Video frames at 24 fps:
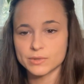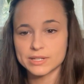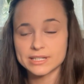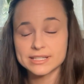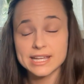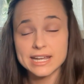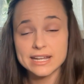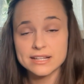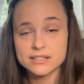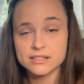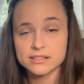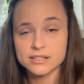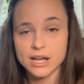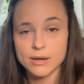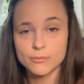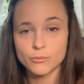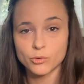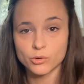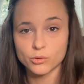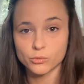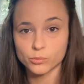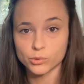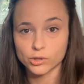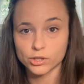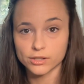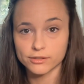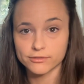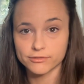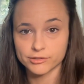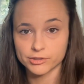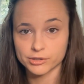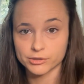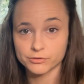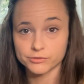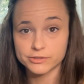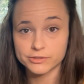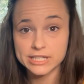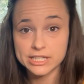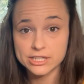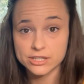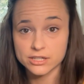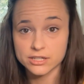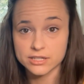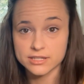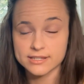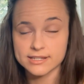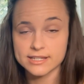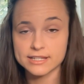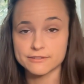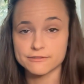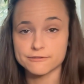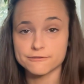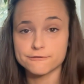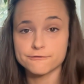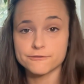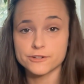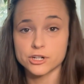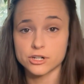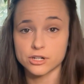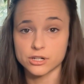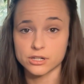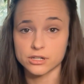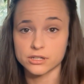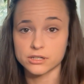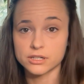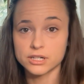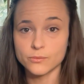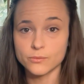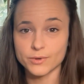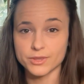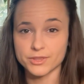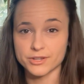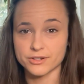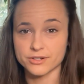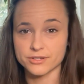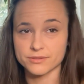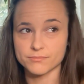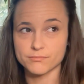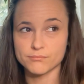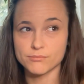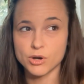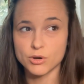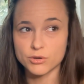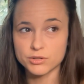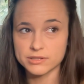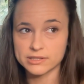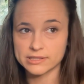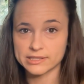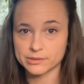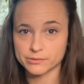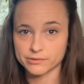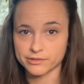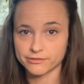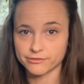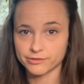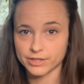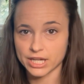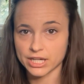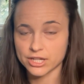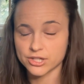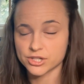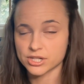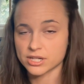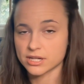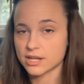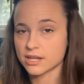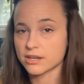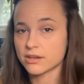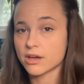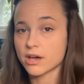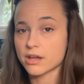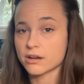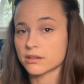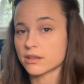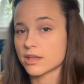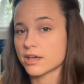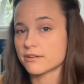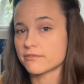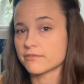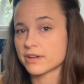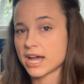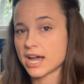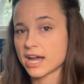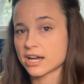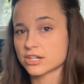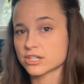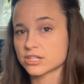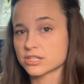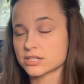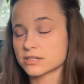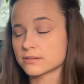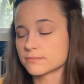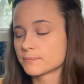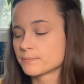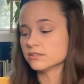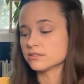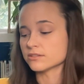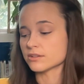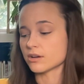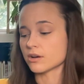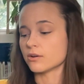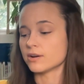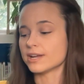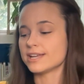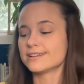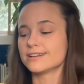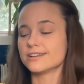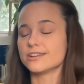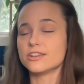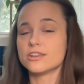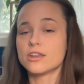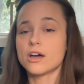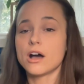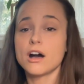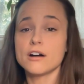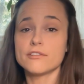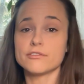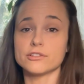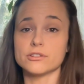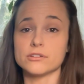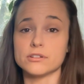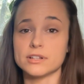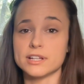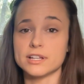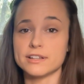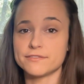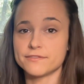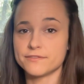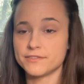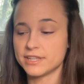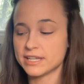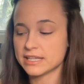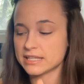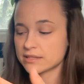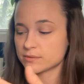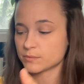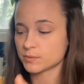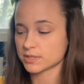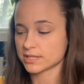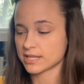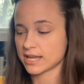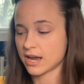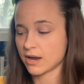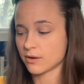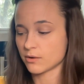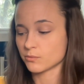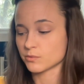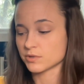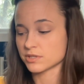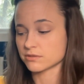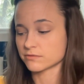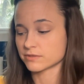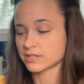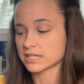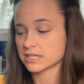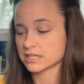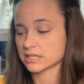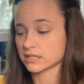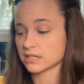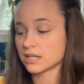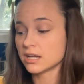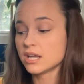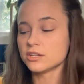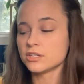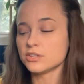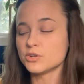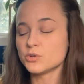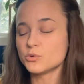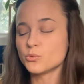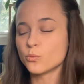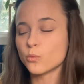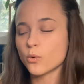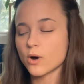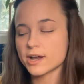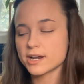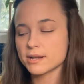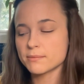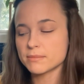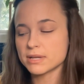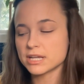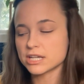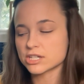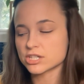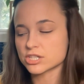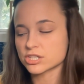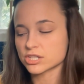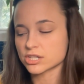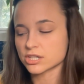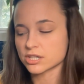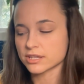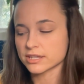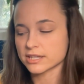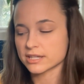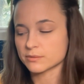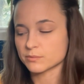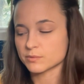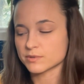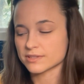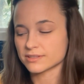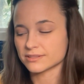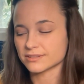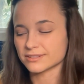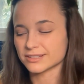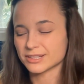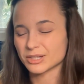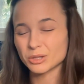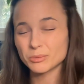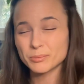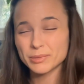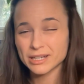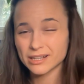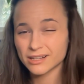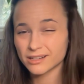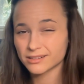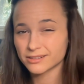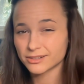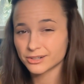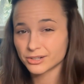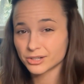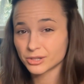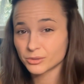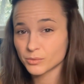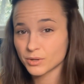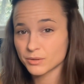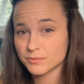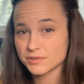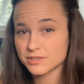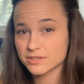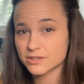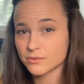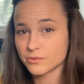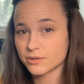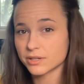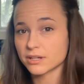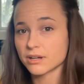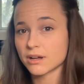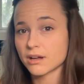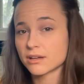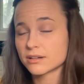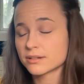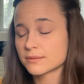takes a lot more work for a reader to infer when there's mostly reflection and not a lot of action. So in a novel, if this was how it was written, you'd want to make sure that it was a little bit clearer what was going on.